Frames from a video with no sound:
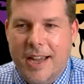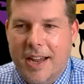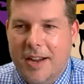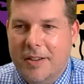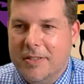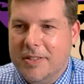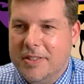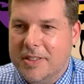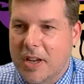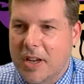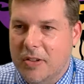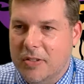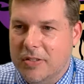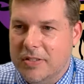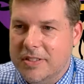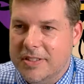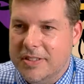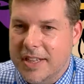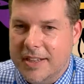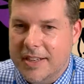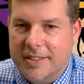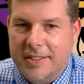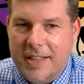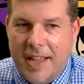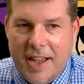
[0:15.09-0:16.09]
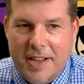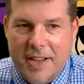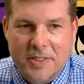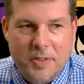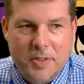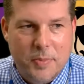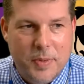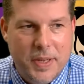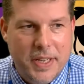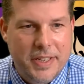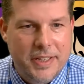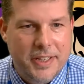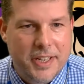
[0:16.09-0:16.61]
I was out sick last
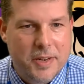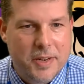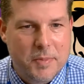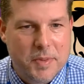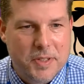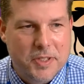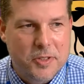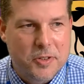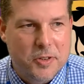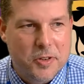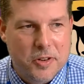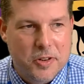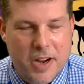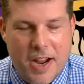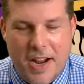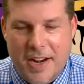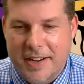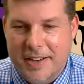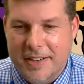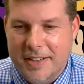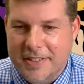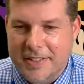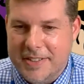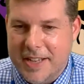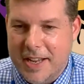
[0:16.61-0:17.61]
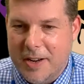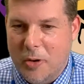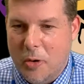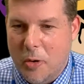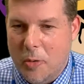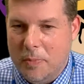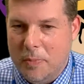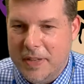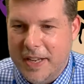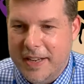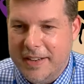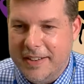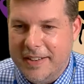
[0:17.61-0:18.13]
week, and Mr. Arada is at
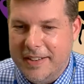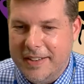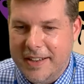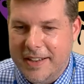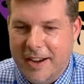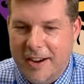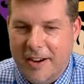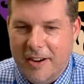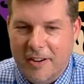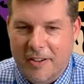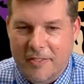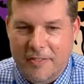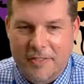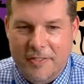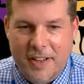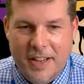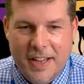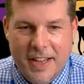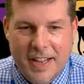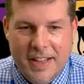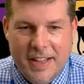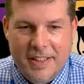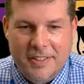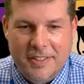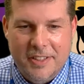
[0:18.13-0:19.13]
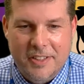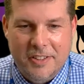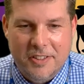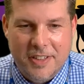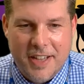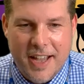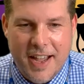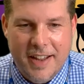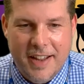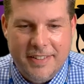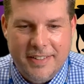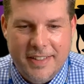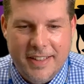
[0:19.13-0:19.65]
home taking care of the little
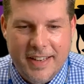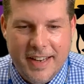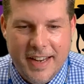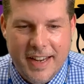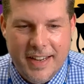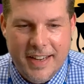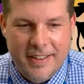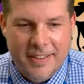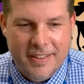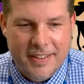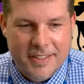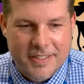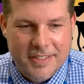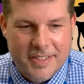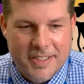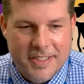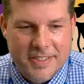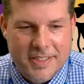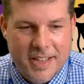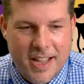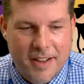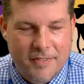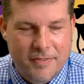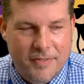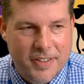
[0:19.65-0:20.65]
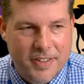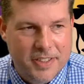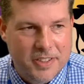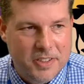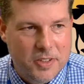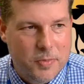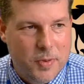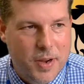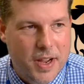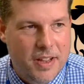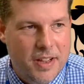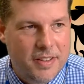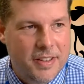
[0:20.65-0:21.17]
guy today because he's not
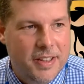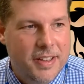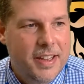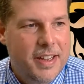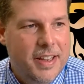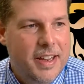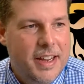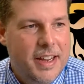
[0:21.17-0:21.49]
feeling well.